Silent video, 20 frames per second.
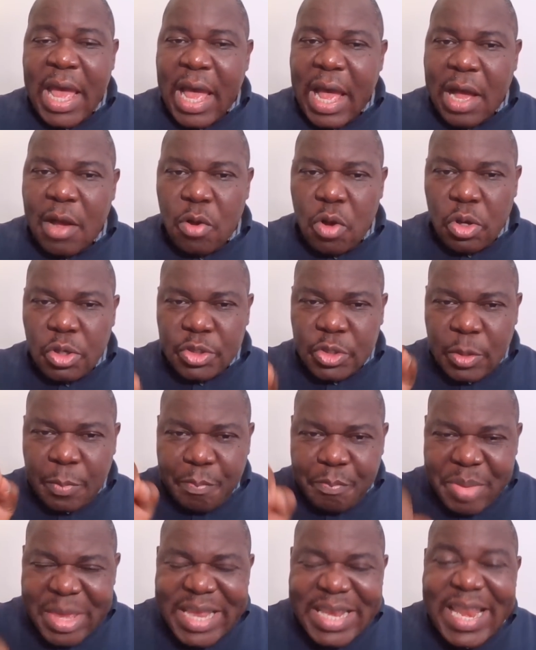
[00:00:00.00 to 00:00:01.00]
I'll
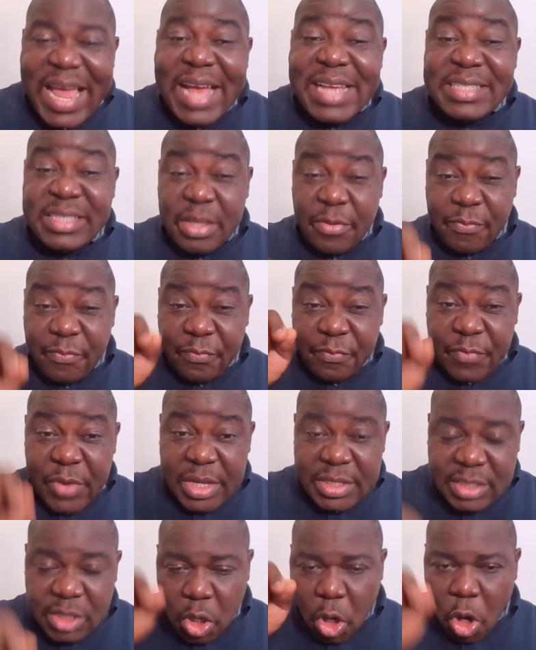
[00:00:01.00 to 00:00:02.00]
also pin as the
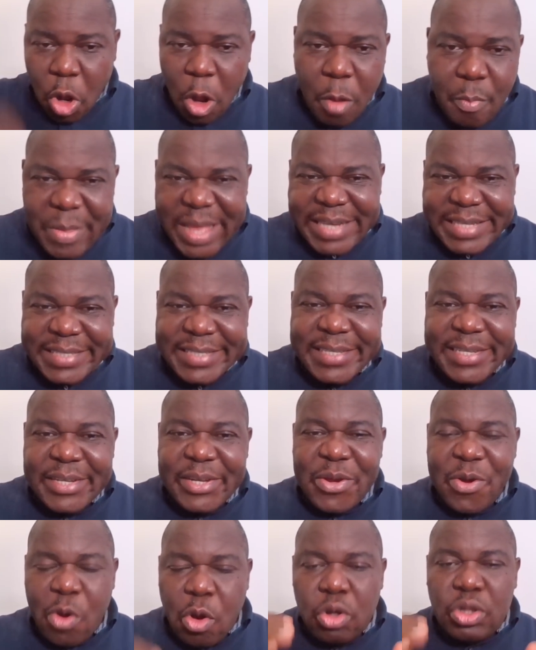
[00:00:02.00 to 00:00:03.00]
first comment
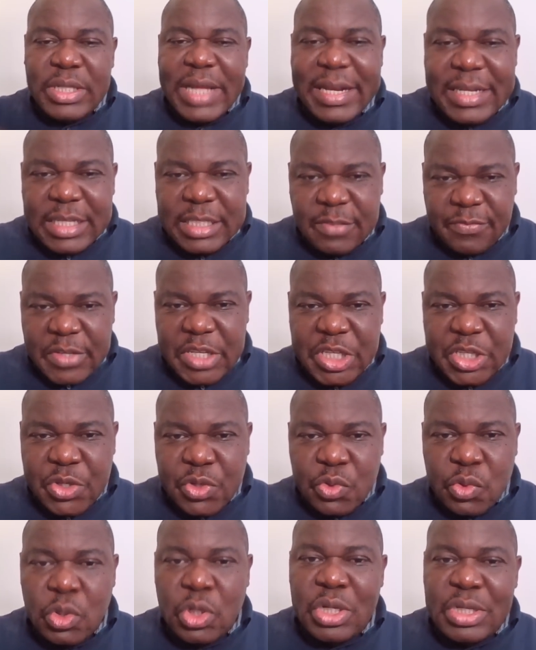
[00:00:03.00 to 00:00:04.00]
under this
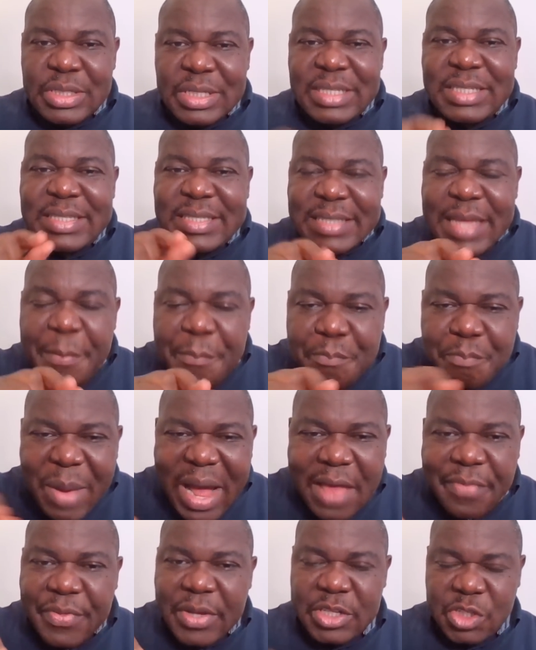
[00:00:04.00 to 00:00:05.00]
video the same
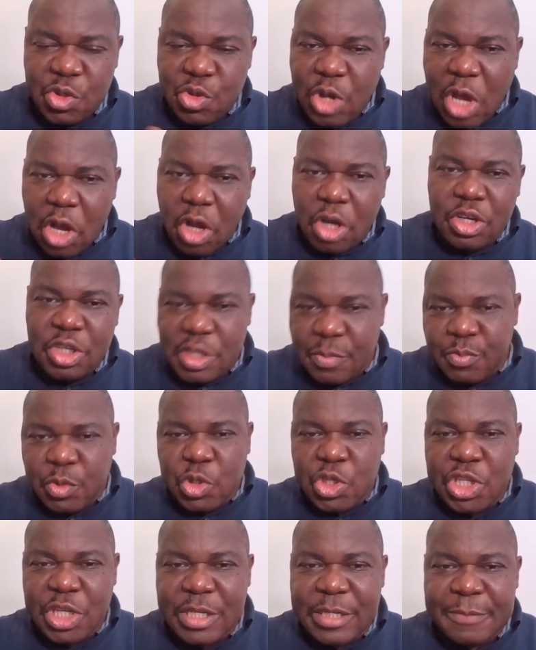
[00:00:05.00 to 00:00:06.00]
path to your
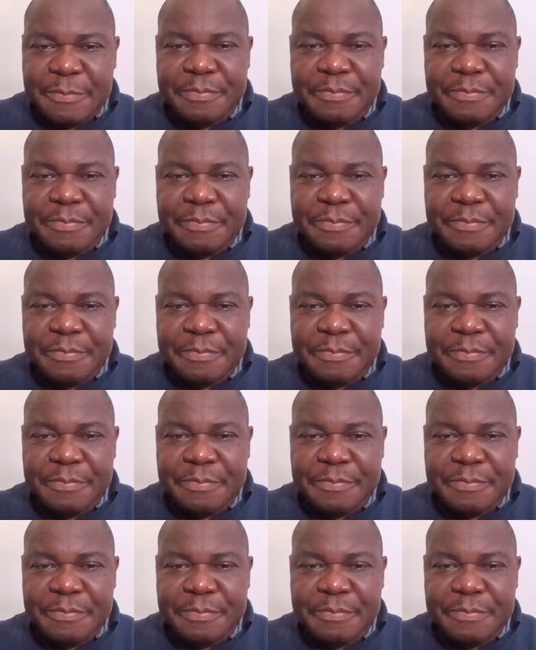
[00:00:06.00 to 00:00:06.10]
contribution.